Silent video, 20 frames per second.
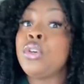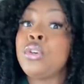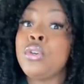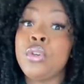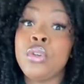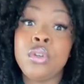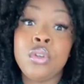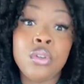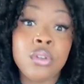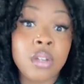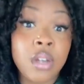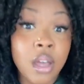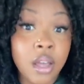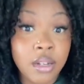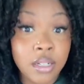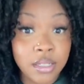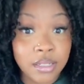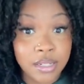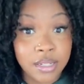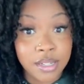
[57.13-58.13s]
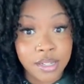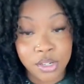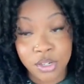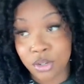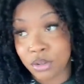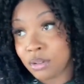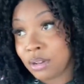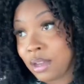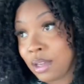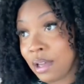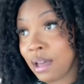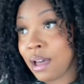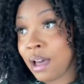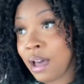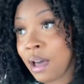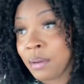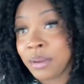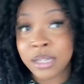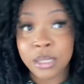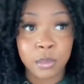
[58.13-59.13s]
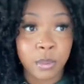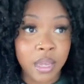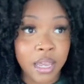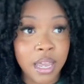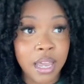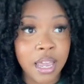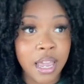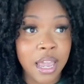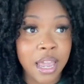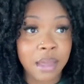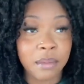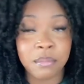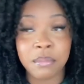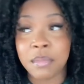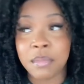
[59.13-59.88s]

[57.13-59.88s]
Ooh, darling, 'cause you'll always be